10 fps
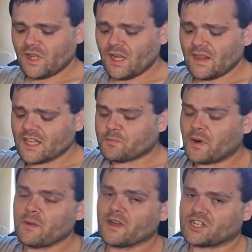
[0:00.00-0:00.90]
And that's
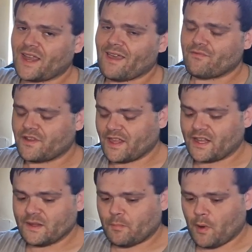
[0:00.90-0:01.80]
pretty much everything
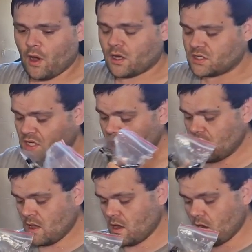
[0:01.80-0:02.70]
in the box.
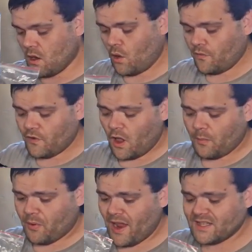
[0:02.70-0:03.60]
Overall
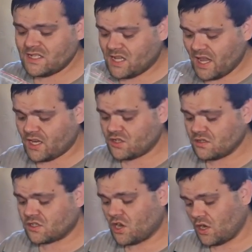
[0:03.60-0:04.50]
presentation,
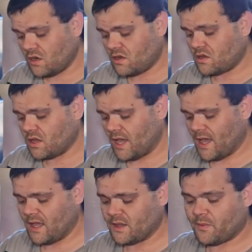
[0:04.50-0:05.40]
good.
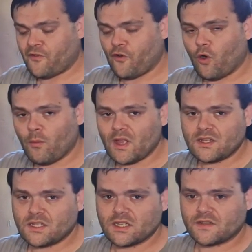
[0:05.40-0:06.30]
The
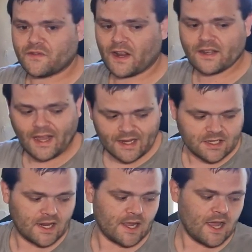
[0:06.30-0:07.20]
performance is
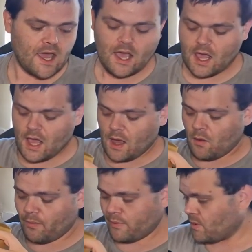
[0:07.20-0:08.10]
fantastic.
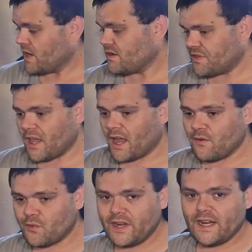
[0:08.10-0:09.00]
One thing I
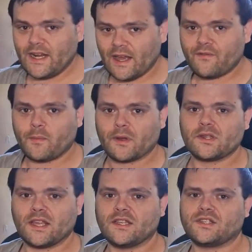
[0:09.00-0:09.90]
really love about
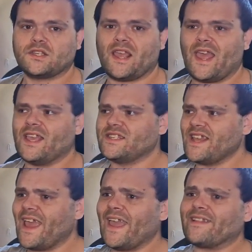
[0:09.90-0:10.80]
this is
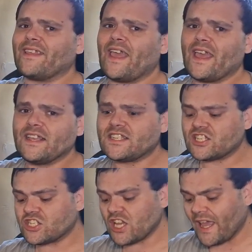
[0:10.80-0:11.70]
it is
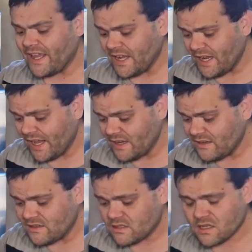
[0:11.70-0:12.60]

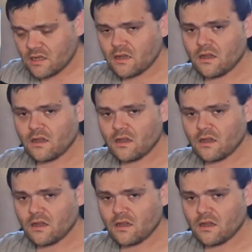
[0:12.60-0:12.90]
silent.